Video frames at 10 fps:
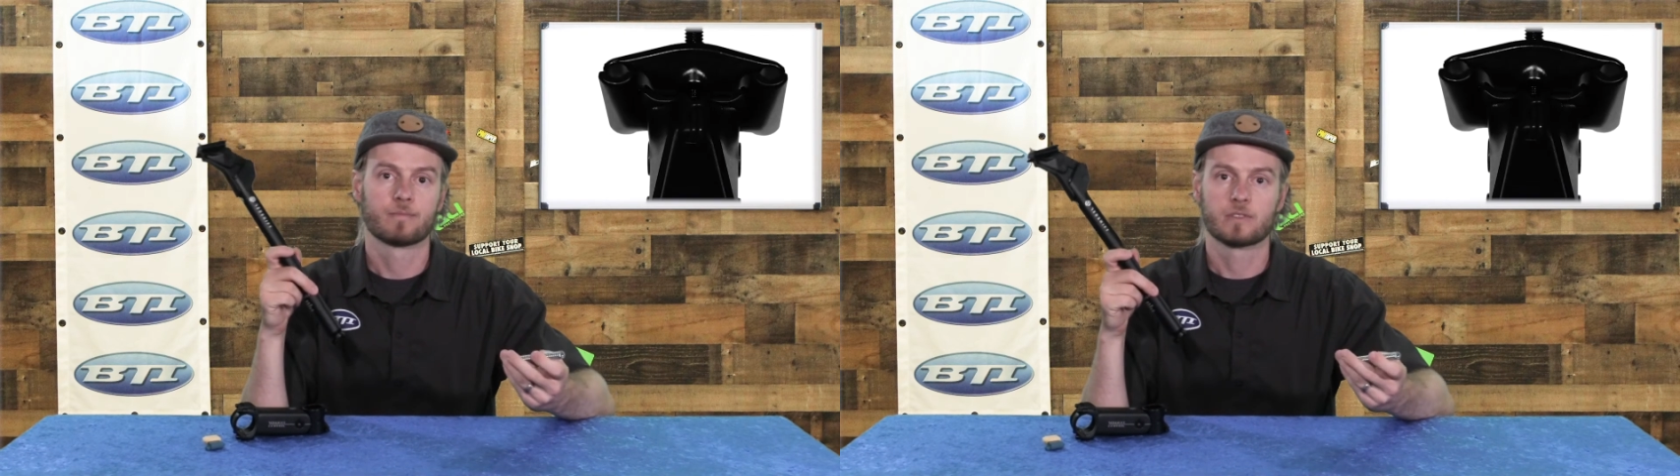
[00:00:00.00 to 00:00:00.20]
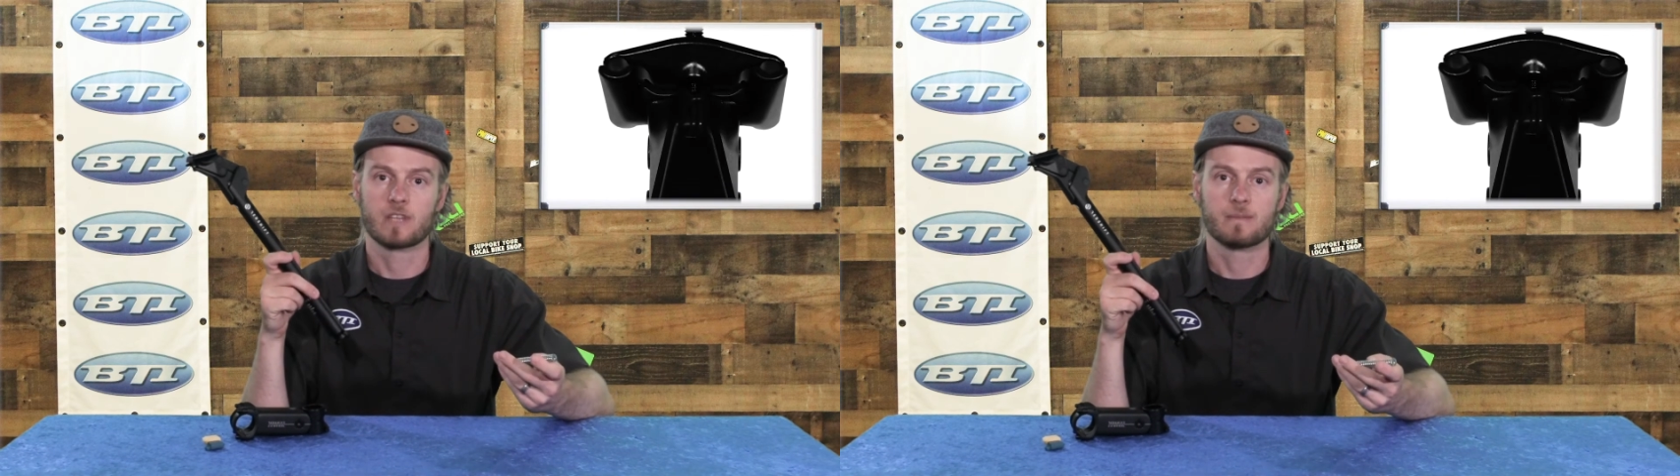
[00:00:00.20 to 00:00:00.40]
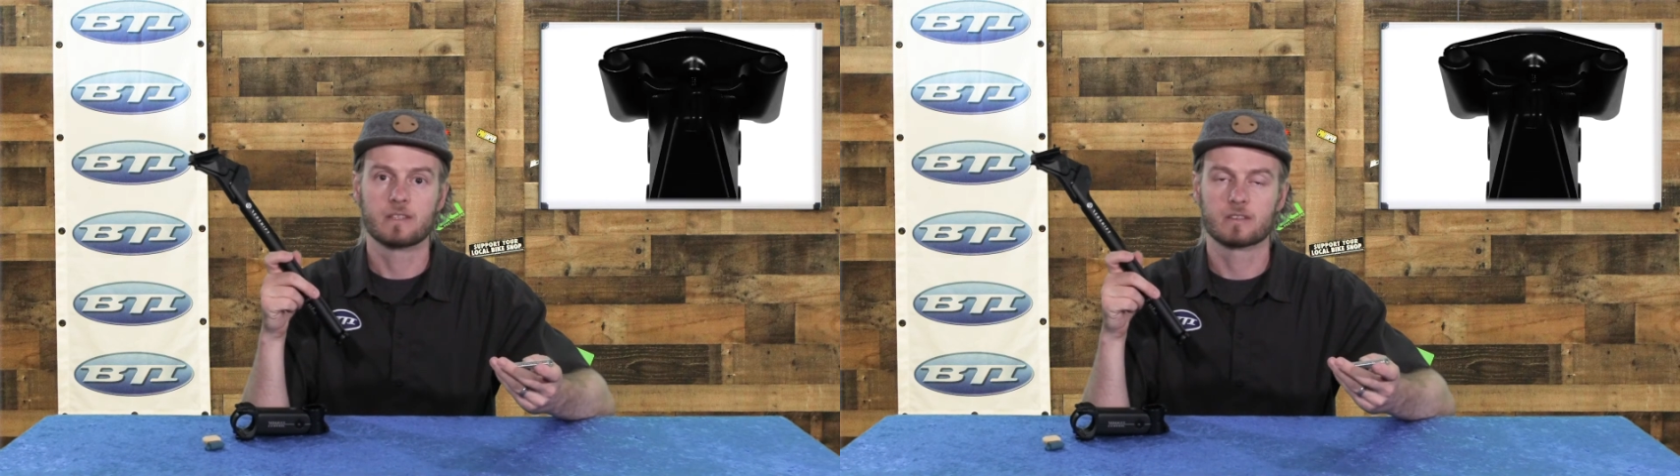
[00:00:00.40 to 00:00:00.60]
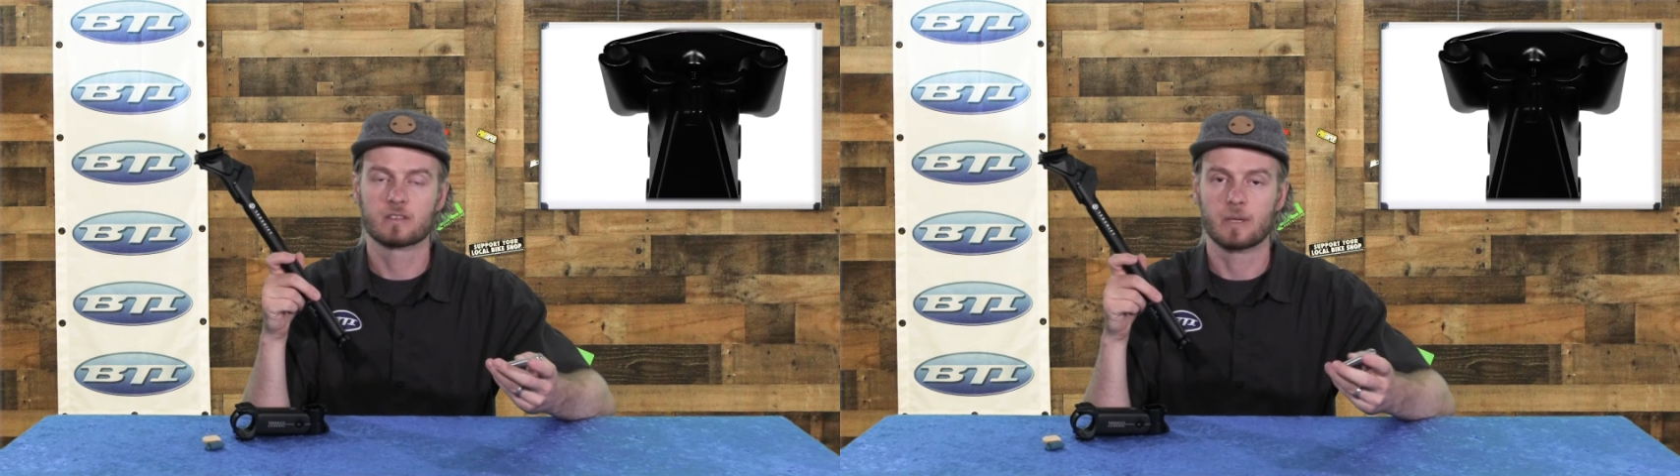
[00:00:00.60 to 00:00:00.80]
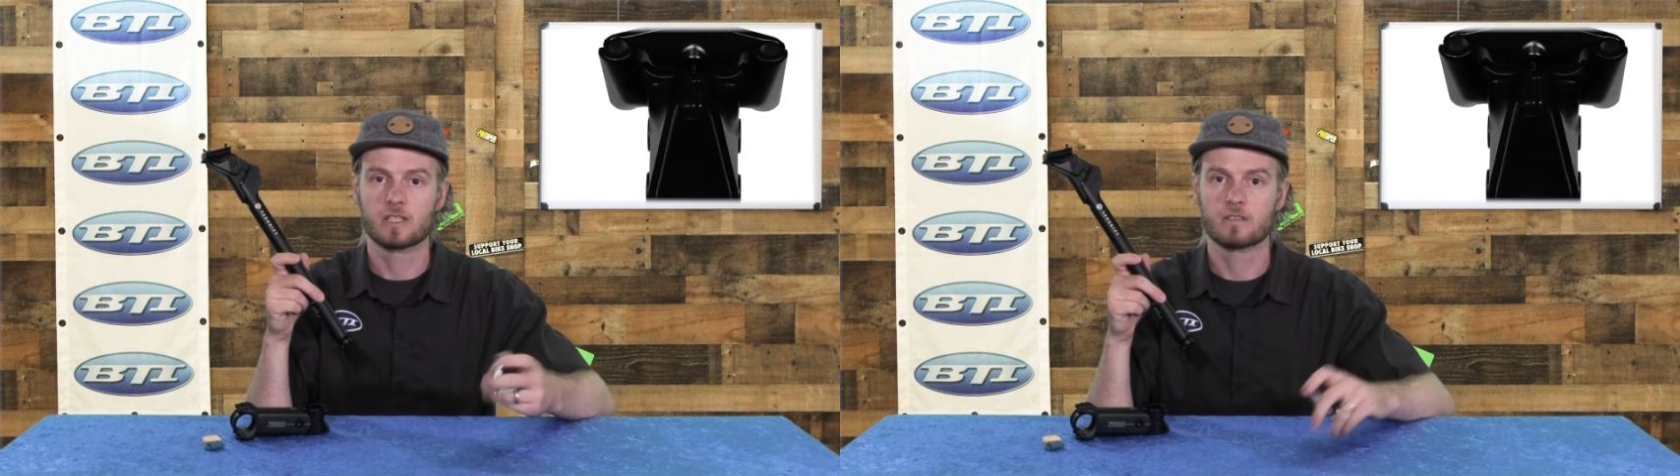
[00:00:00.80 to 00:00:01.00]

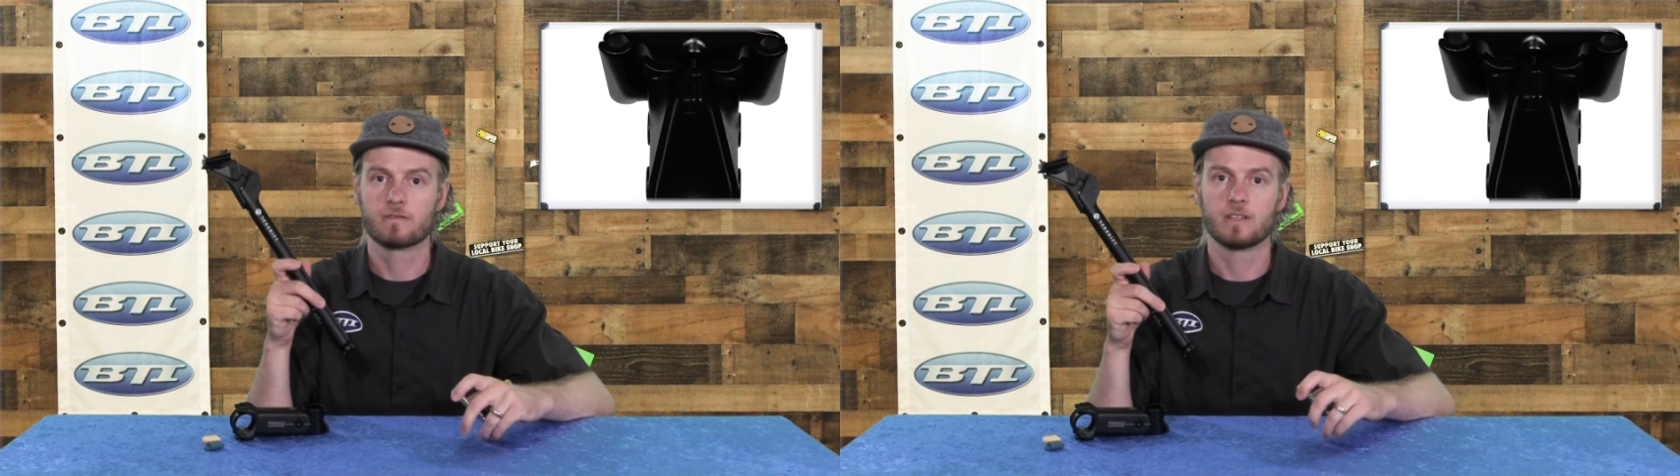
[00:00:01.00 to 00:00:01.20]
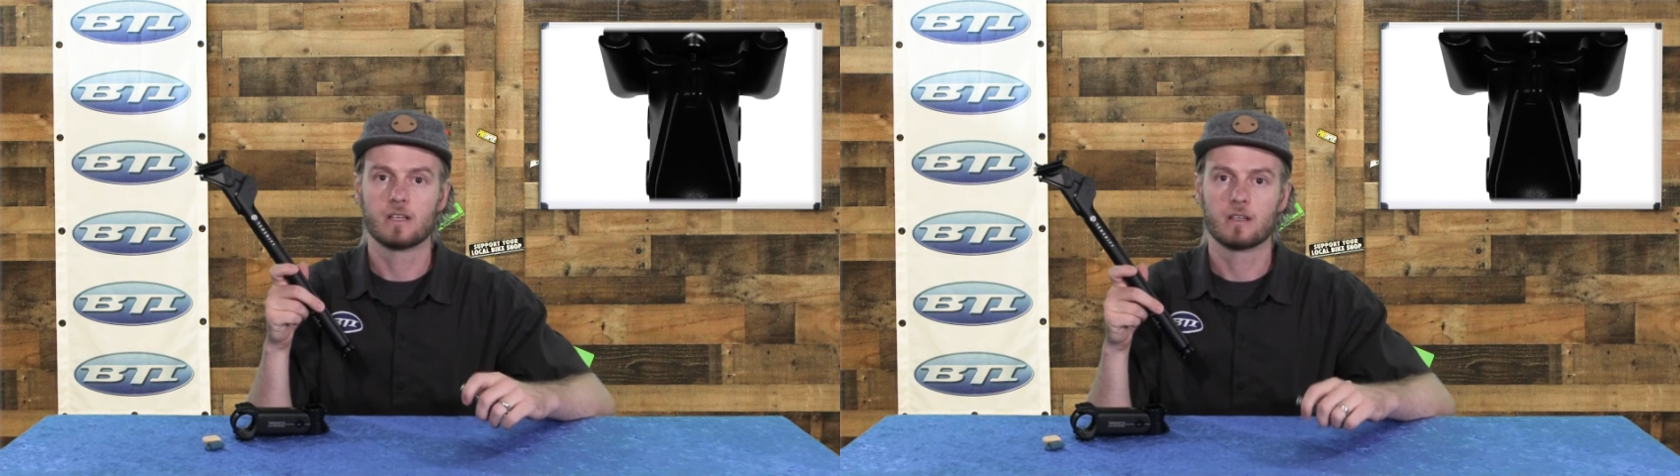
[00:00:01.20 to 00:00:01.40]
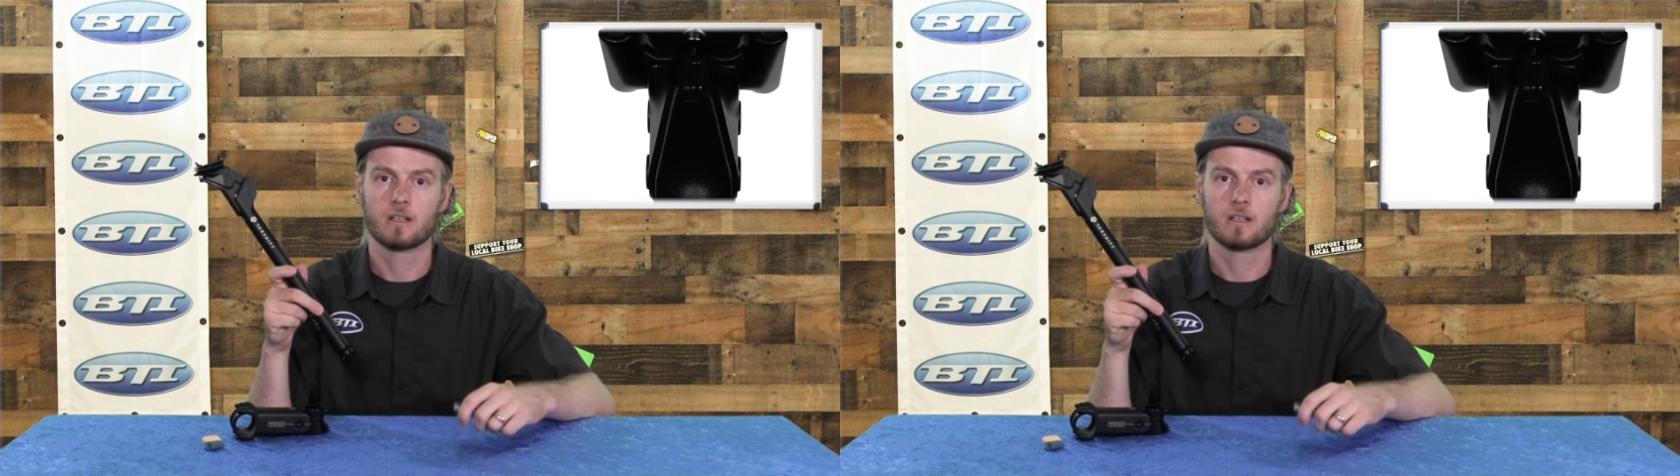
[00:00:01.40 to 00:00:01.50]
semi-suspension feel